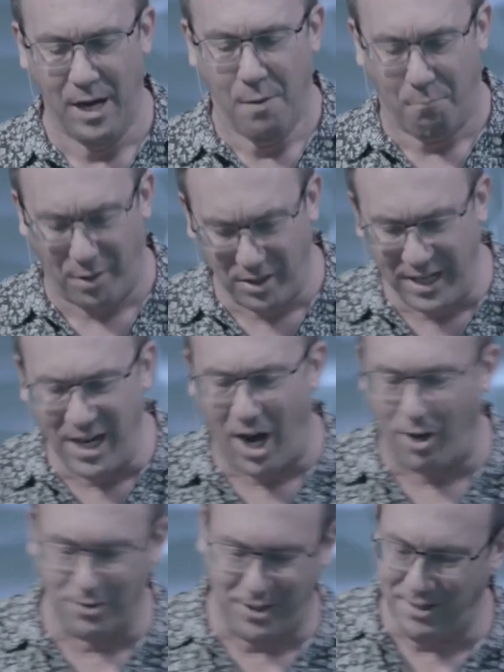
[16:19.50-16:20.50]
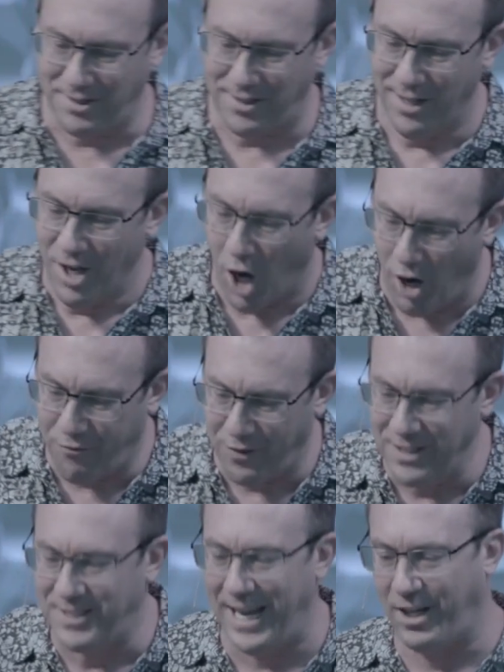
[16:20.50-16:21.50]
Building altars,
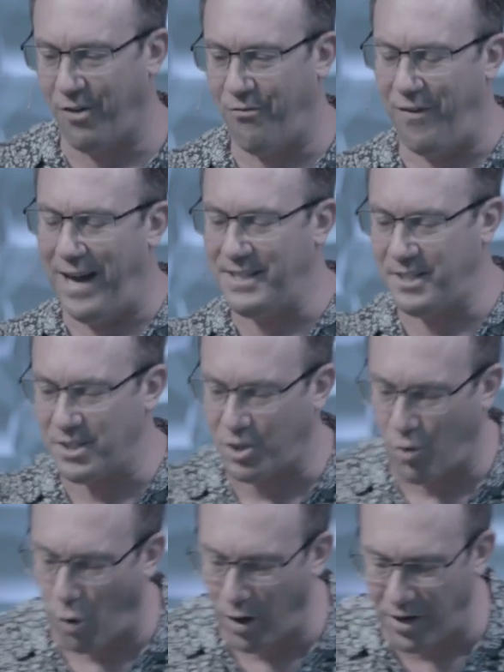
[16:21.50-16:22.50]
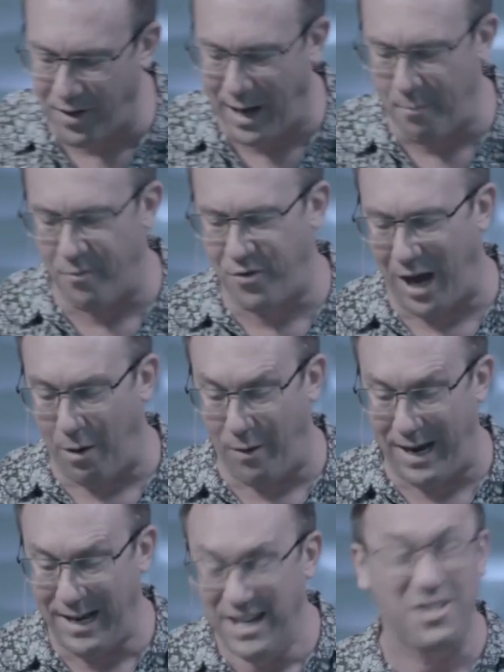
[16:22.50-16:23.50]
offering sacrifices, calling on the name of
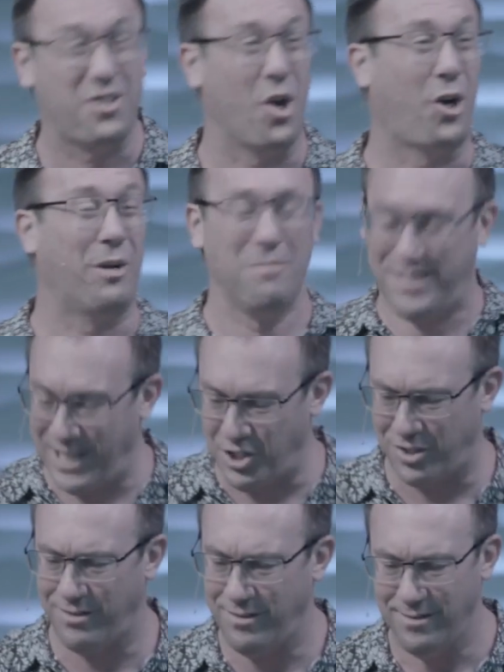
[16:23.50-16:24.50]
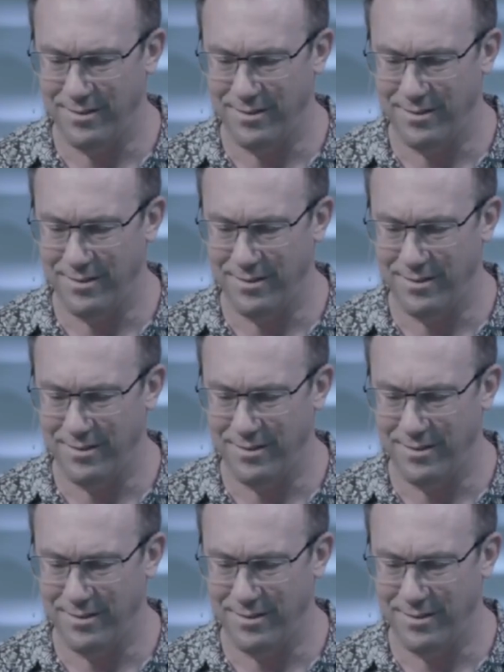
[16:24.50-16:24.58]
Yahweh, circumcision,